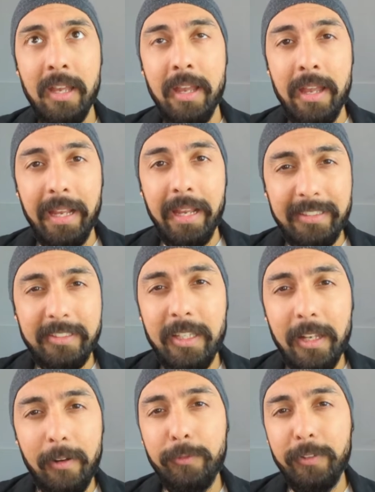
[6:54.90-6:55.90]

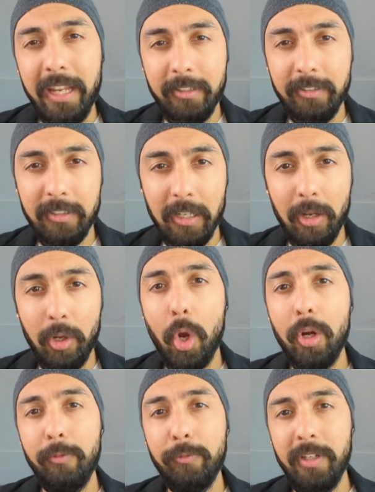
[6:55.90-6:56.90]
itself takes a
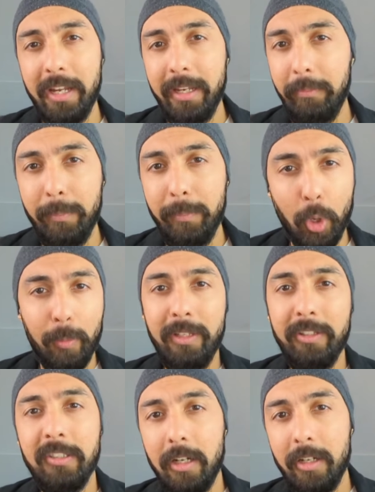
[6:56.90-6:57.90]
lot of time. He
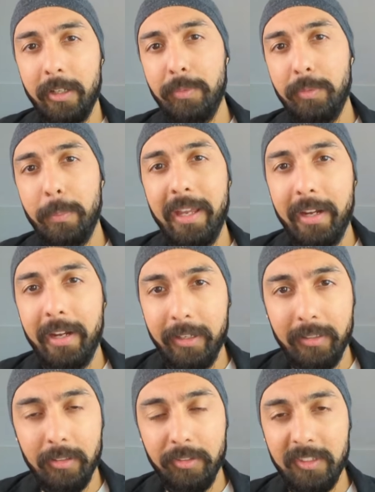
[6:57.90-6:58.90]
probably started
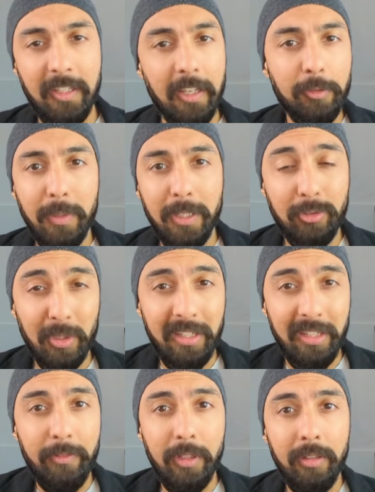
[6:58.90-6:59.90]
preparing 6 months or
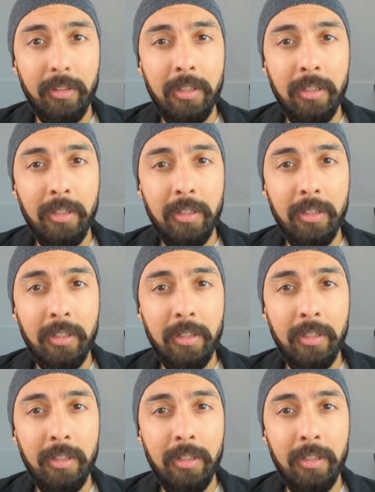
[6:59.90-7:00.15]
even